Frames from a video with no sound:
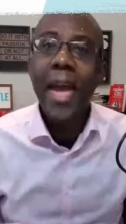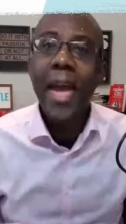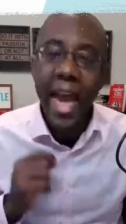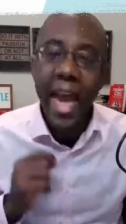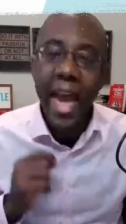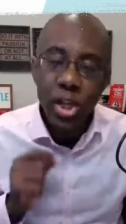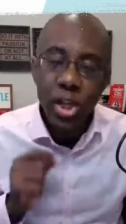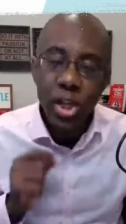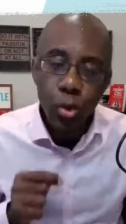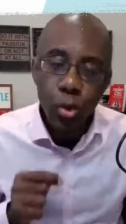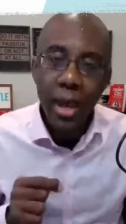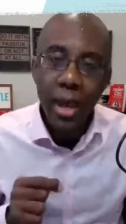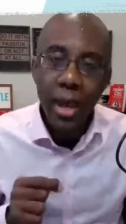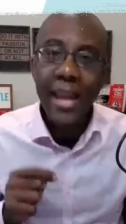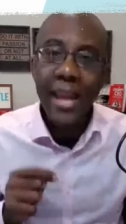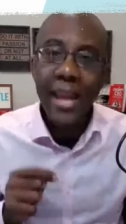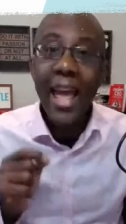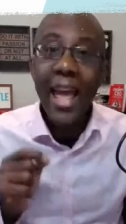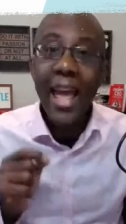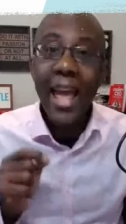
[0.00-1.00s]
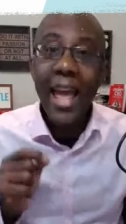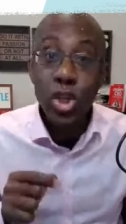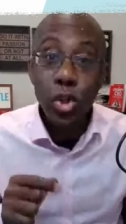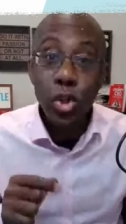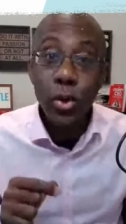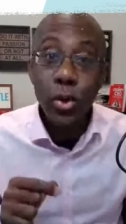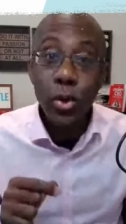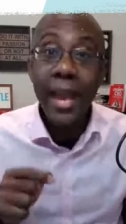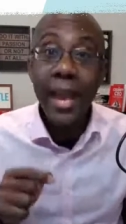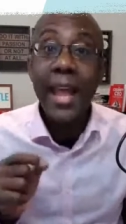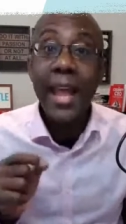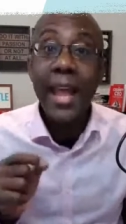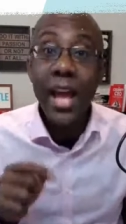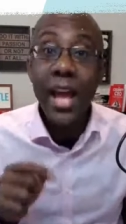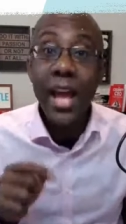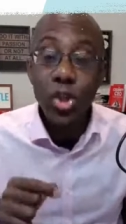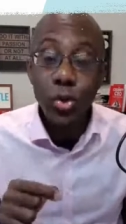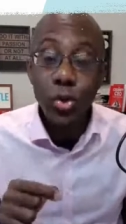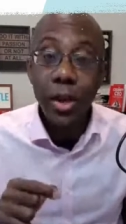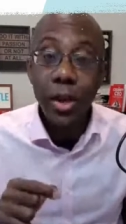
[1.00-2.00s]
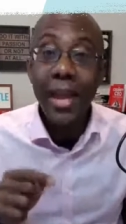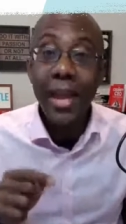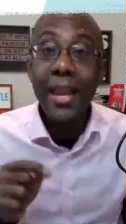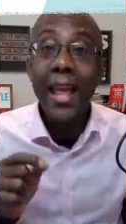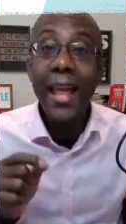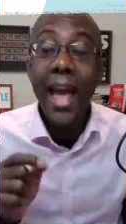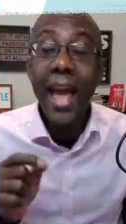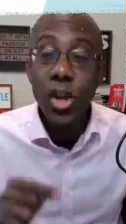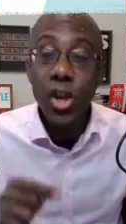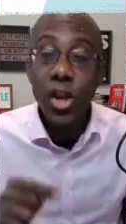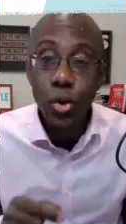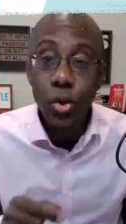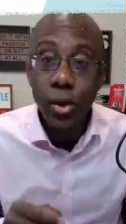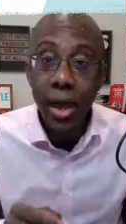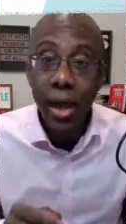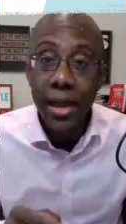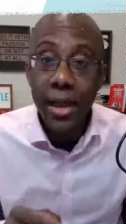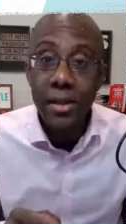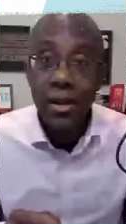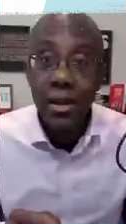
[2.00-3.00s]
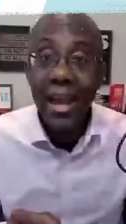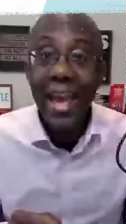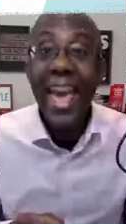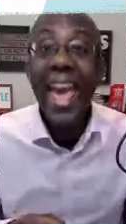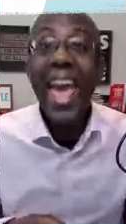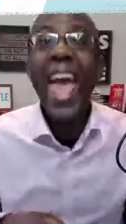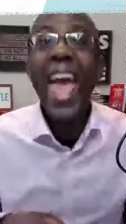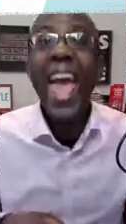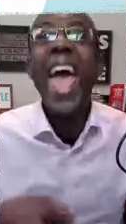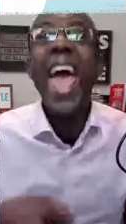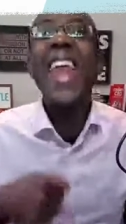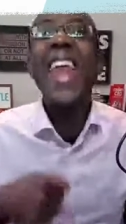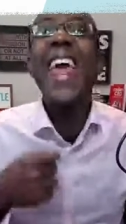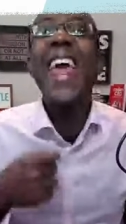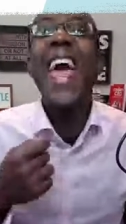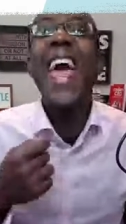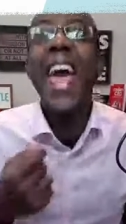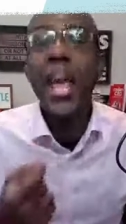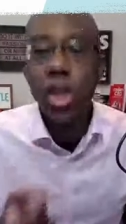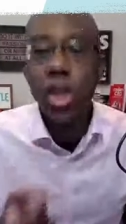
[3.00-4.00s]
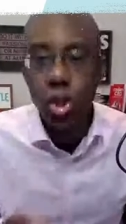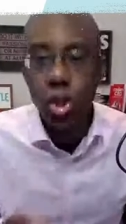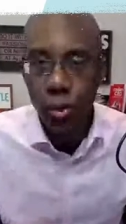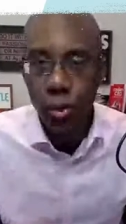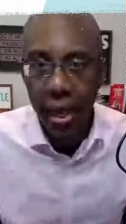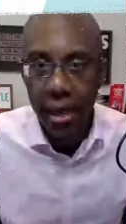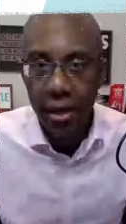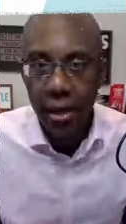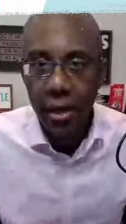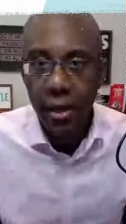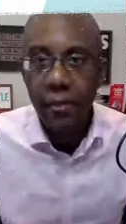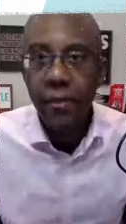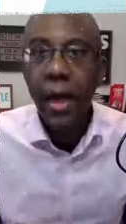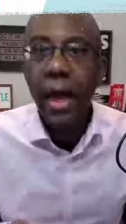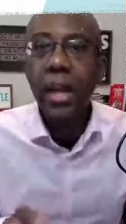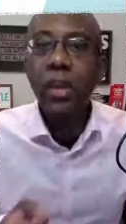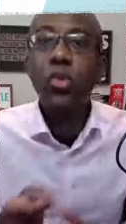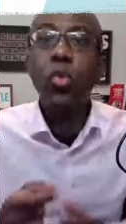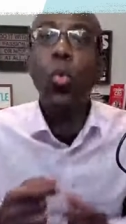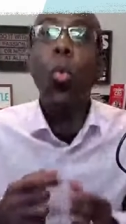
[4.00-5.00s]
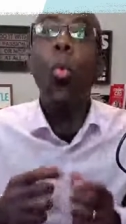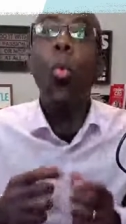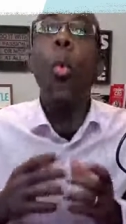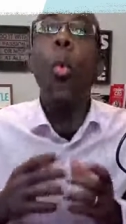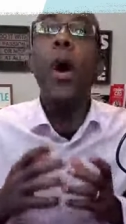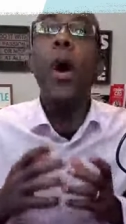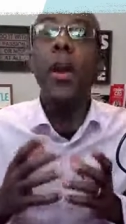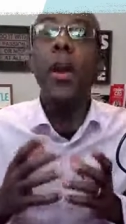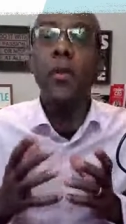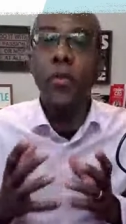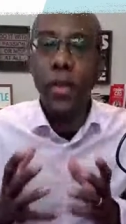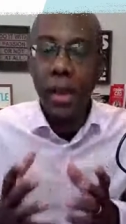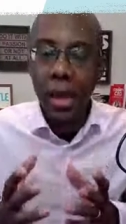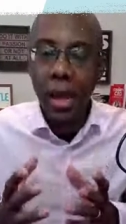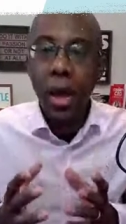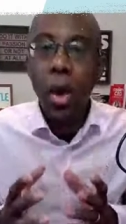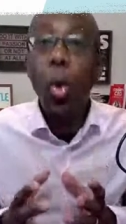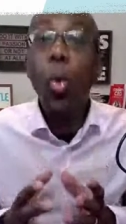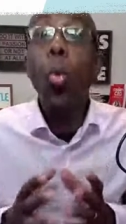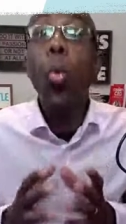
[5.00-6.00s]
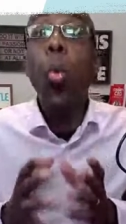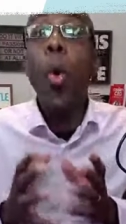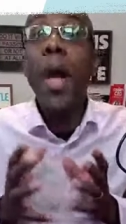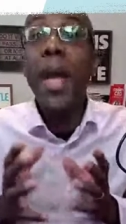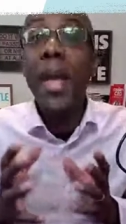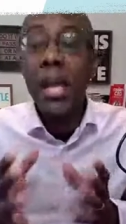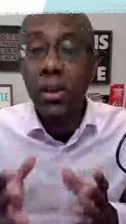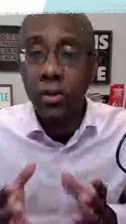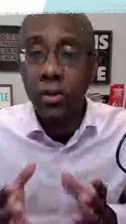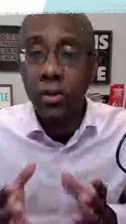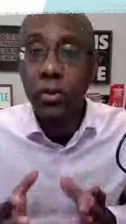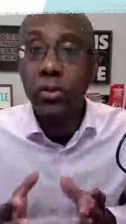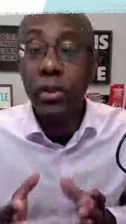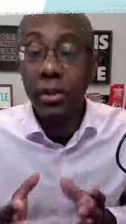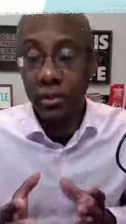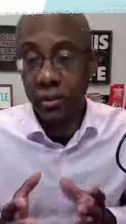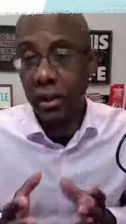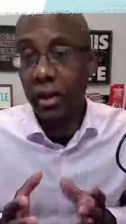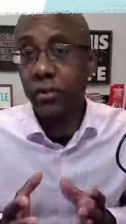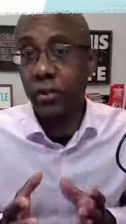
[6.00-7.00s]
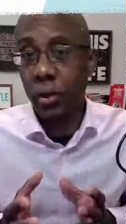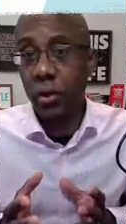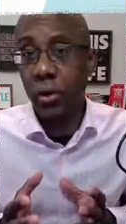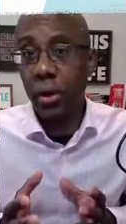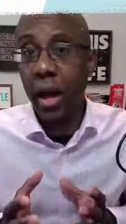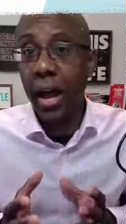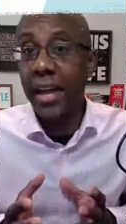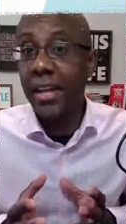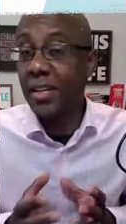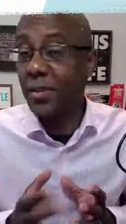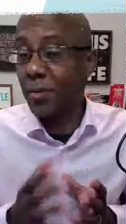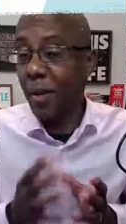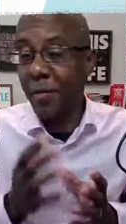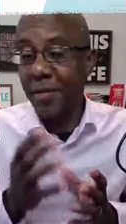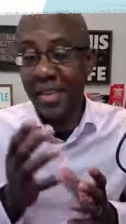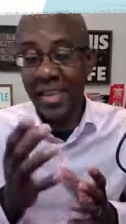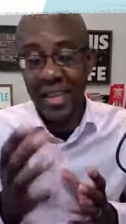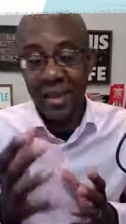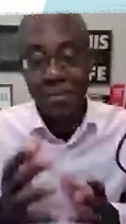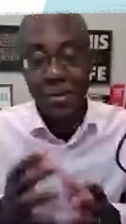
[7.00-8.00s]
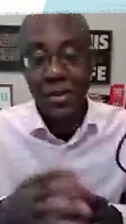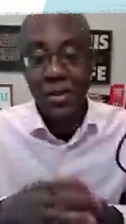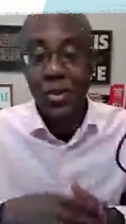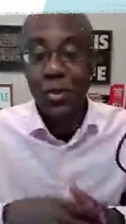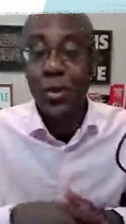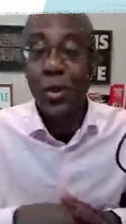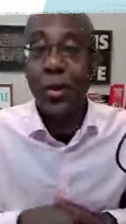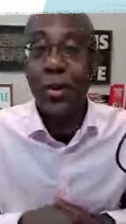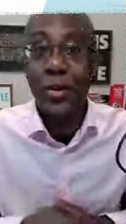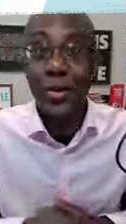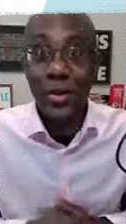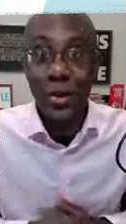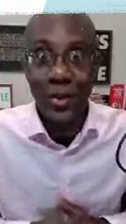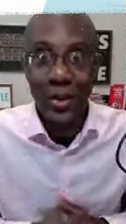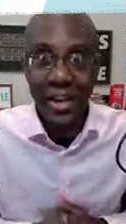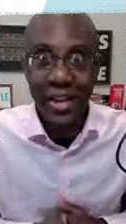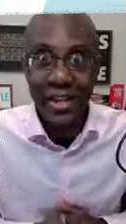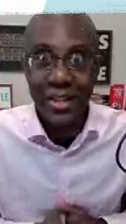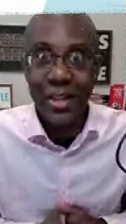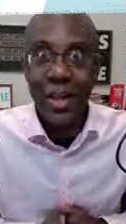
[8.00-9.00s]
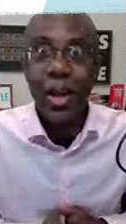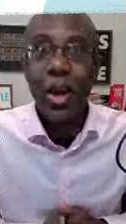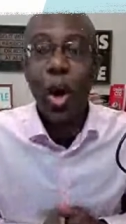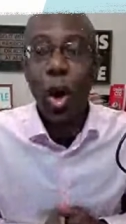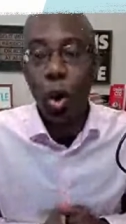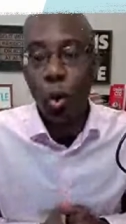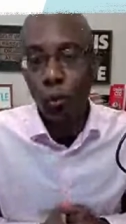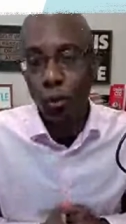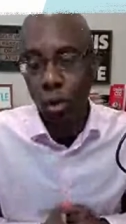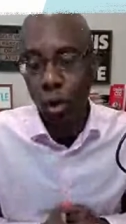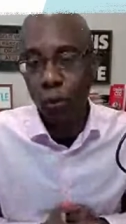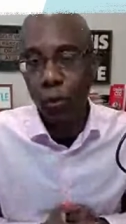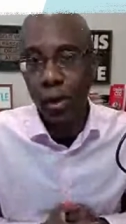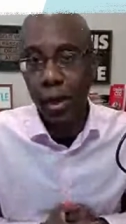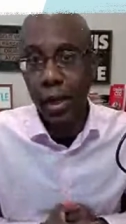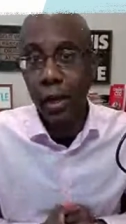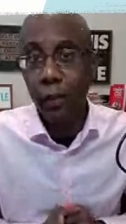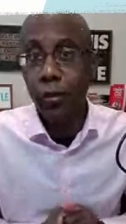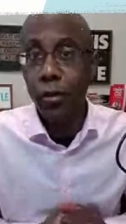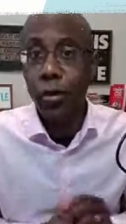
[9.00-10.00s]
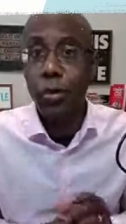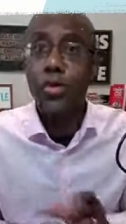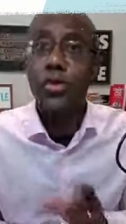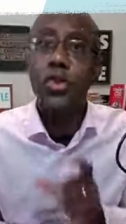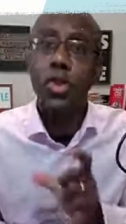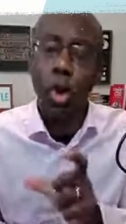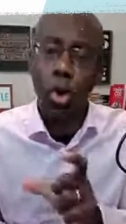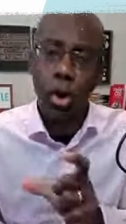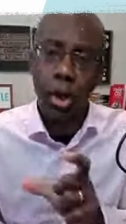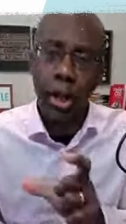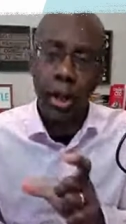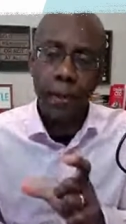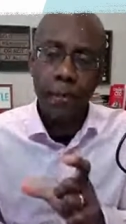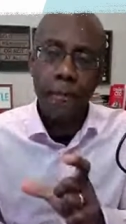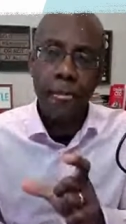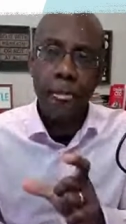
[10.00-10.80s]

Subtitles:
educate, educate, educate, educate, and educate. That is one of the ways to success online, as probably Kim has drilled into your heads over and over again. For those starting,